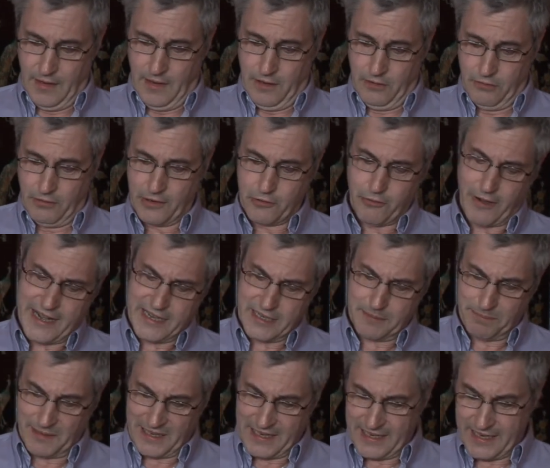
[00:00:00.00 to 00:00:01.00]

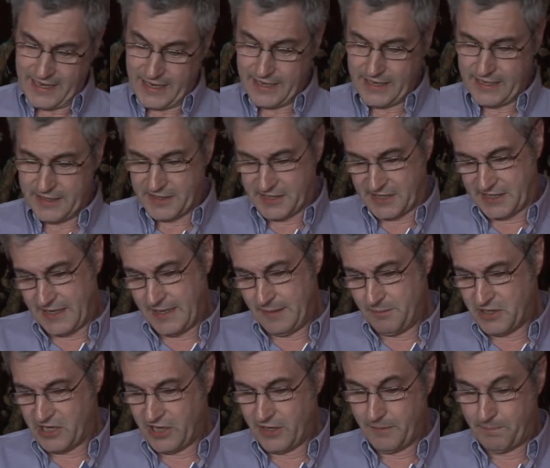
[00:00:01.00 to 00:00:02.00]
Regrettably, it
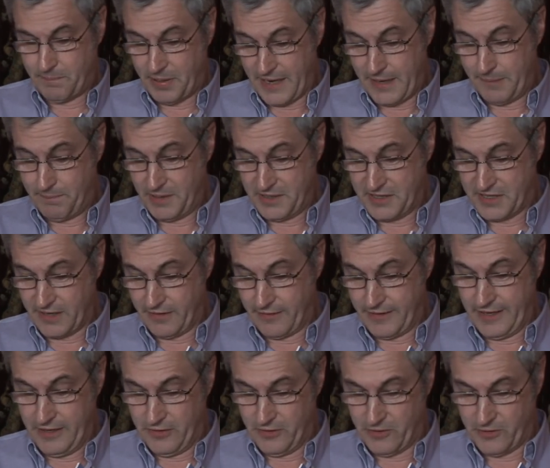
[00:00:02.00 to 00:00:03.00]
seems your papers are
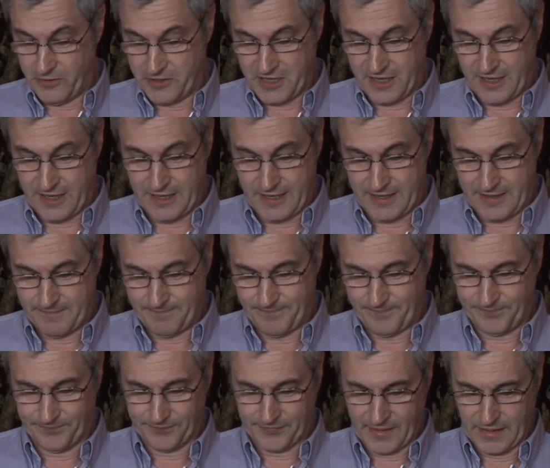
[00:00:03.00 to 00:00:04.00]
in order.
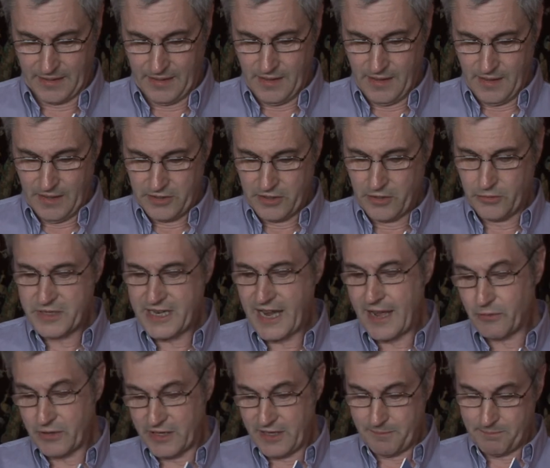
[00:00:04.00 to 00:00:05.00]
No
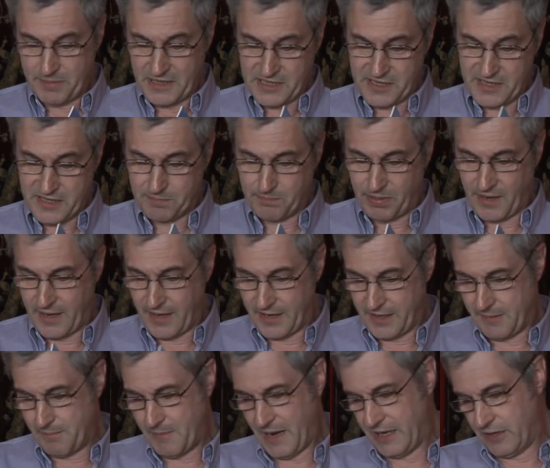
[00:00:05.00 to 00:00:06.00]
doubt your business
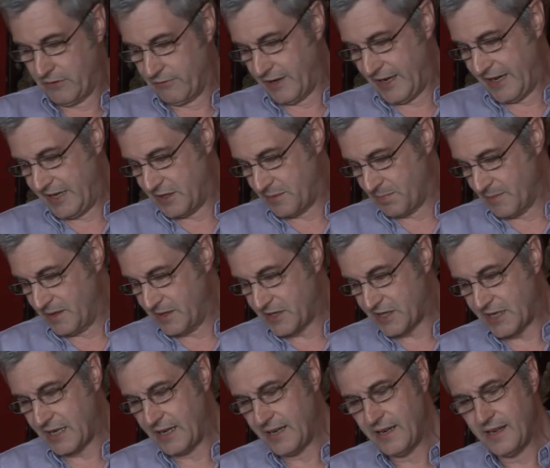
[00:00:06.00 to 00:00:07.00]
partner made
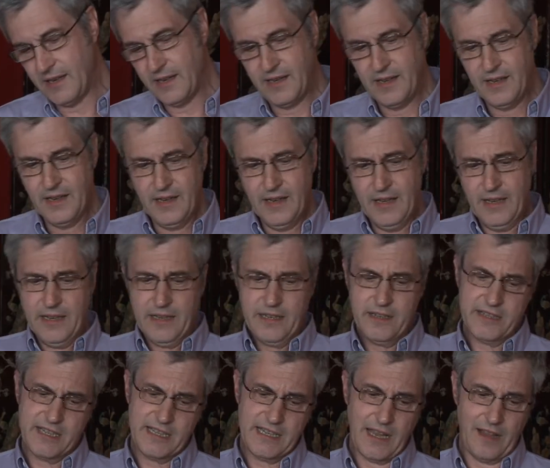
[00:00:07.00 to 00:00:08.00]
arrangements,
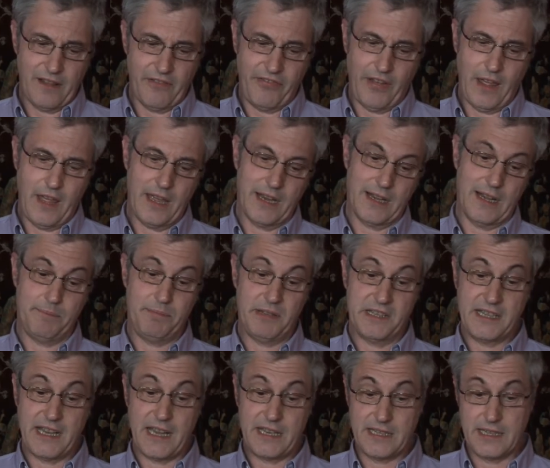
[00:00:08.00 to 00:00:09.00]
yourself hardly
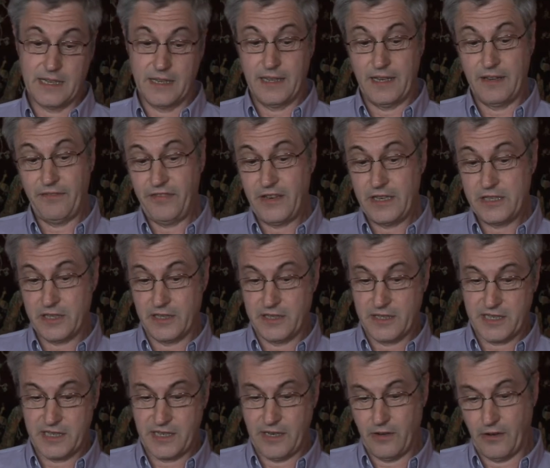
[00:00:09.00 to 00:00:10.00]
possessing the
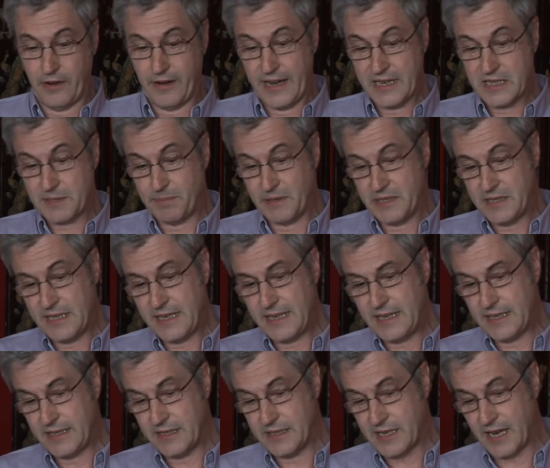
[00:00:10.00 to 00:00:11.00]
efficiency or
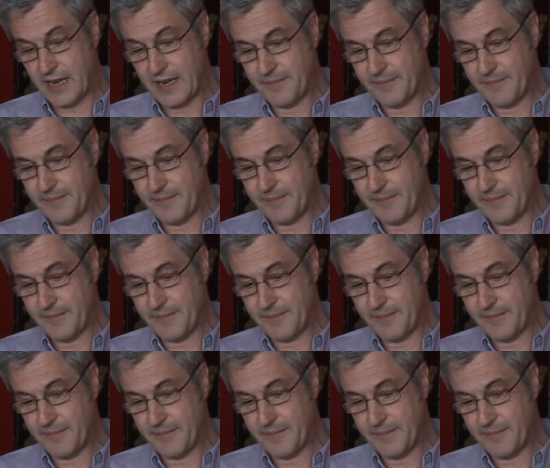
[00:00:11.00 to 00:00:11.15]
expertise.